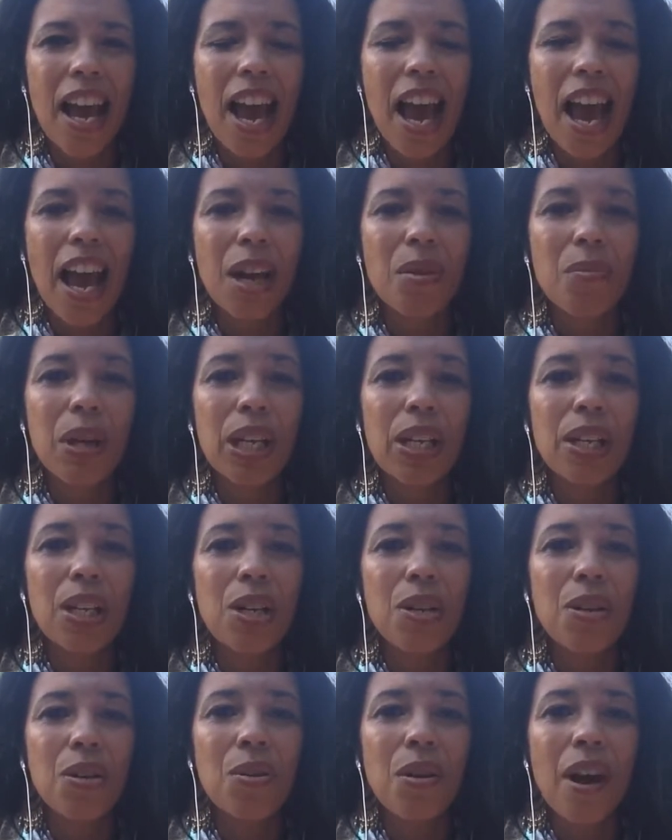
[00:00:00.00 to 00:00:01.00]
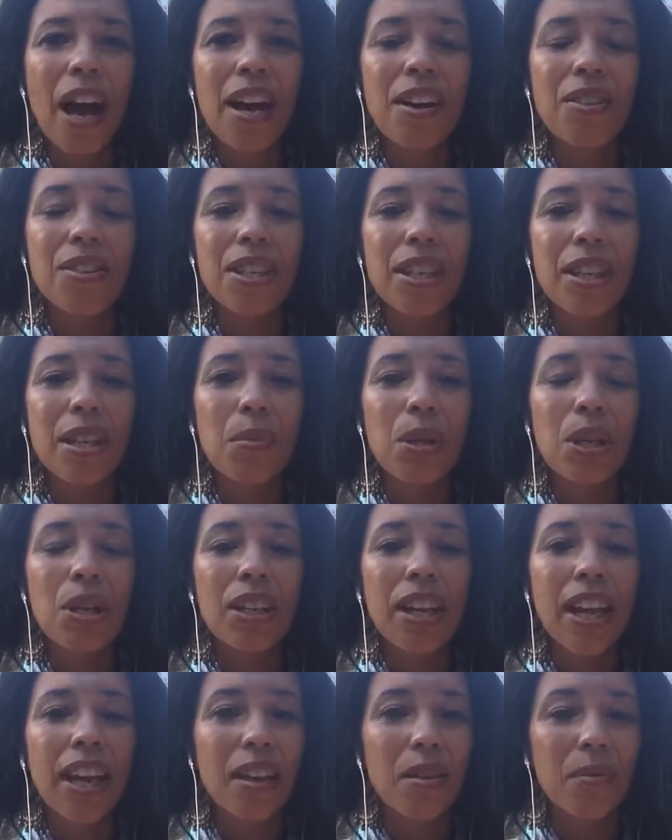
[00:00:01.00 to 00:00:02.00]
And we knew how to
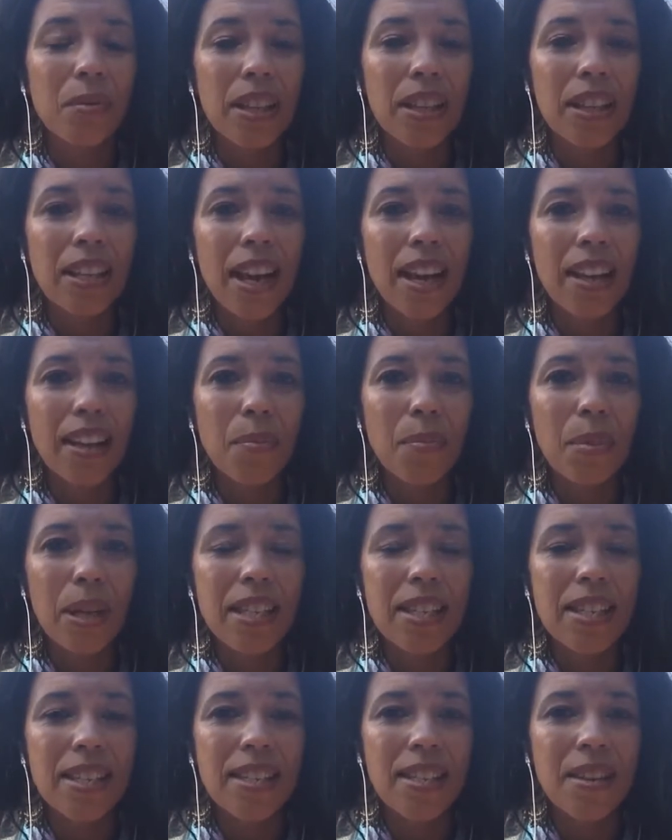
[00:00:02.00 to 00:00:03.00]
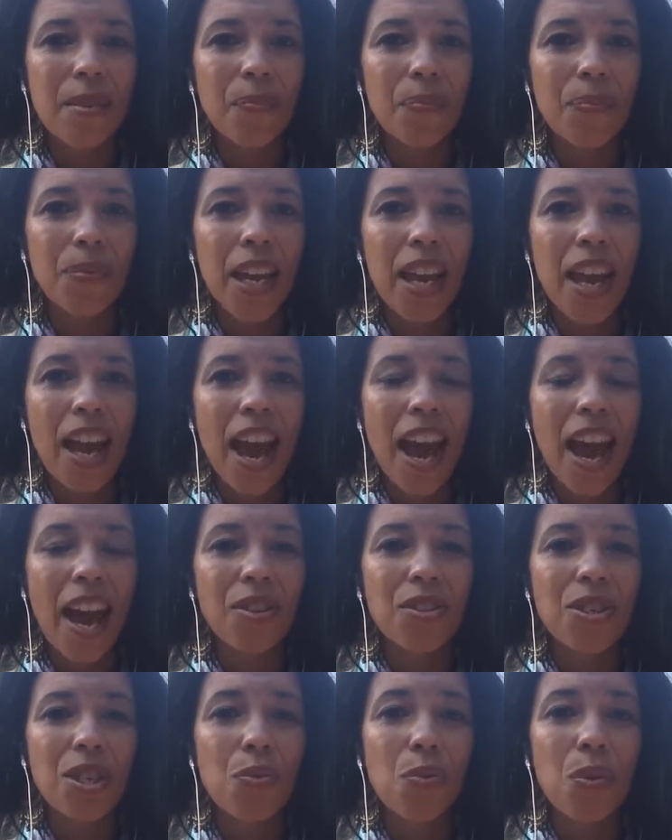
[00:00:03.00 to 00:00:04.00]
communicate with the elements, how
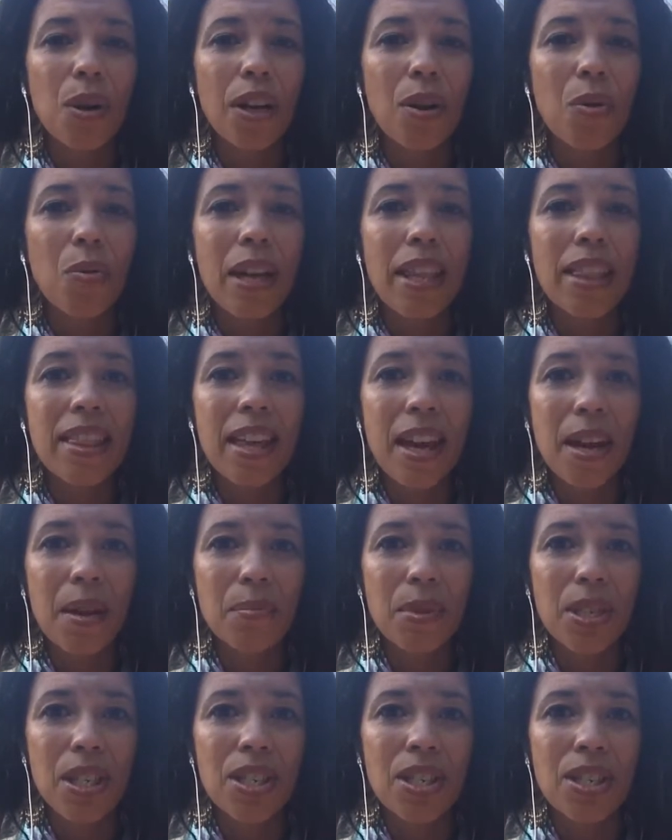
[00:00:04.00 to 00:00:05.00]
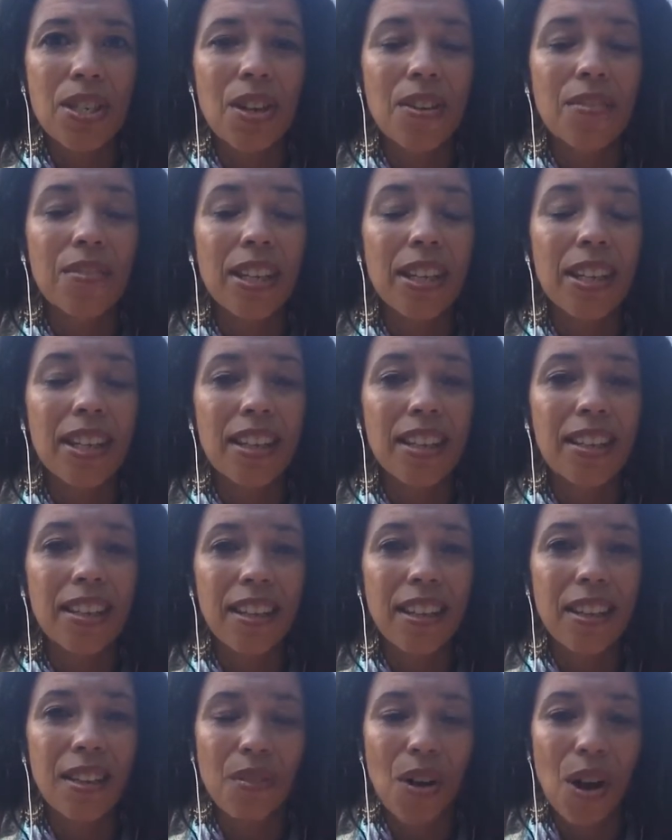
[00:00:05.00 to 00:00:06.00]
to work with them to serve the
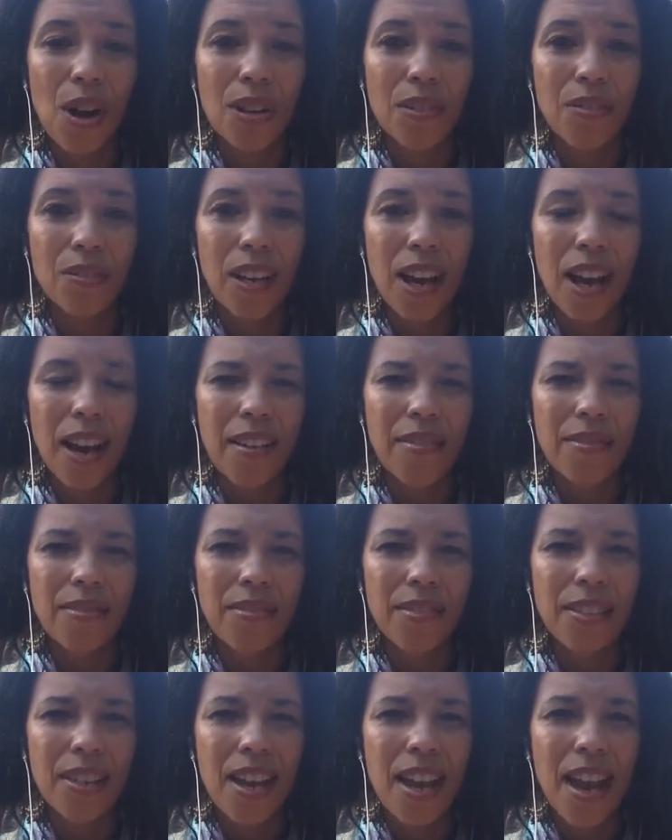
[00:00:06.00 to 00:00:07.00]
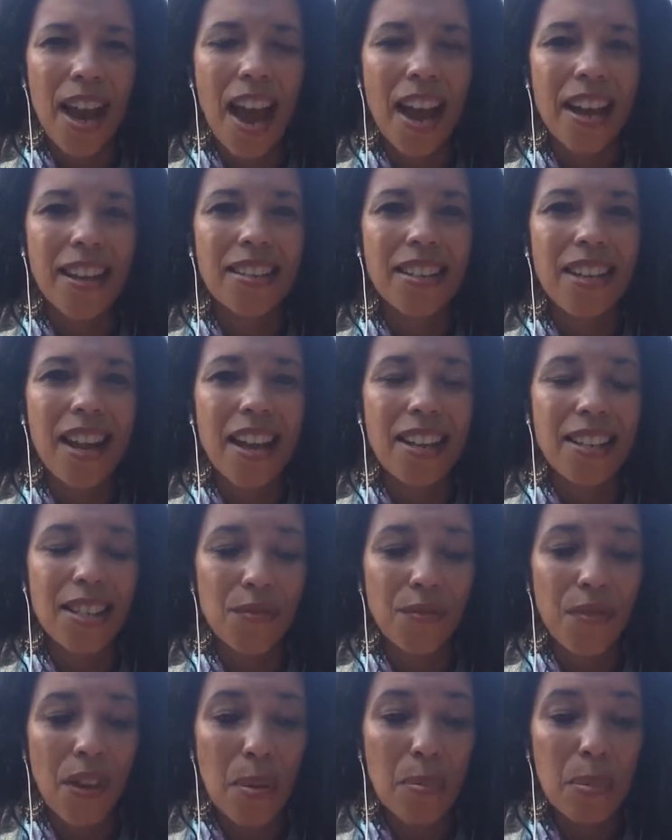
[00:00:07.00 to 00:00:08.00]
healing of all of life, and as
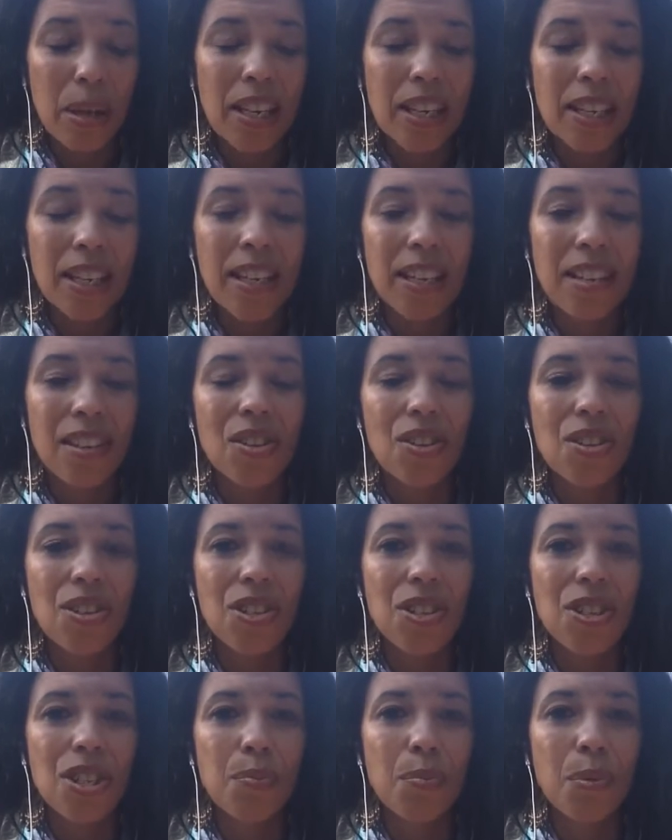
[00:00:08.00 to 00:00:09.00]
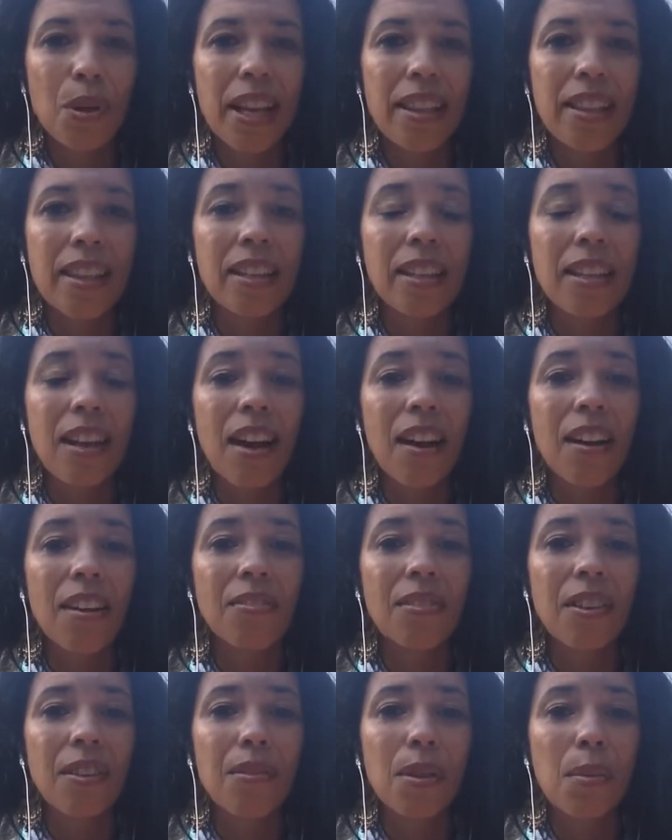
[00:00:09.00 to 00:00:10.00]
feminine healers to spread the love
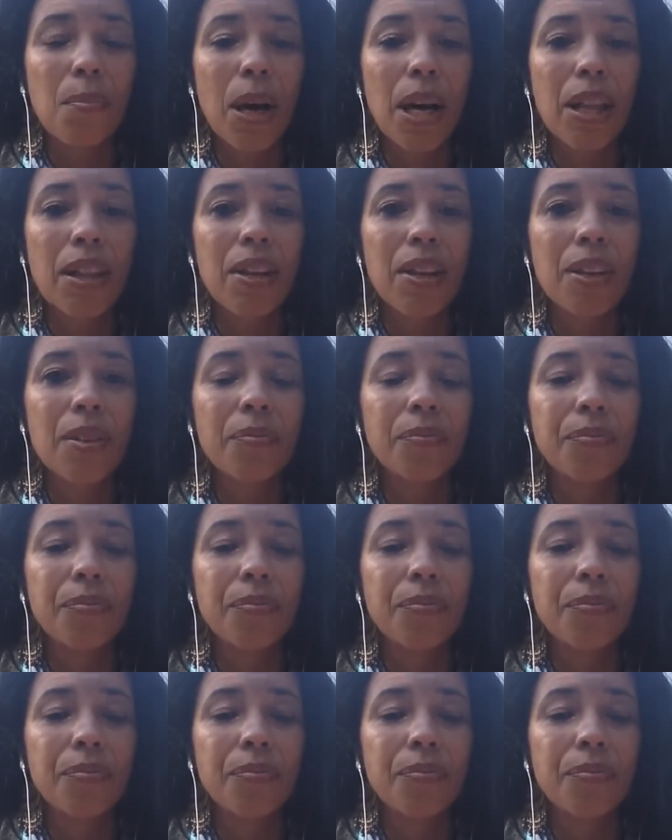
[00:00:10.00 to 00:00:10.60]
of the mother.